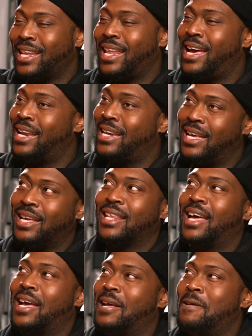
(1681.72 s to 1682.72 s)
like, nigga,
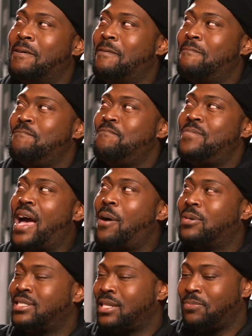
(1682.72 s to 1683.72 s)
like, that
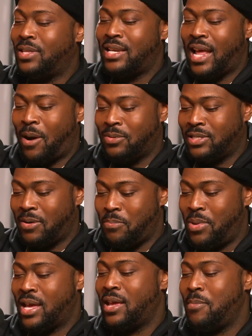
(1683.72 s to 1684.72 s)
was something that was a
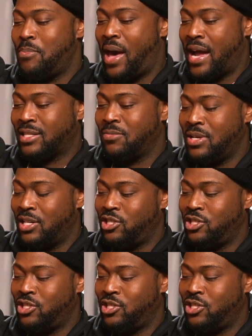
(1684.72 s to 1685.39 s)
big impact to me,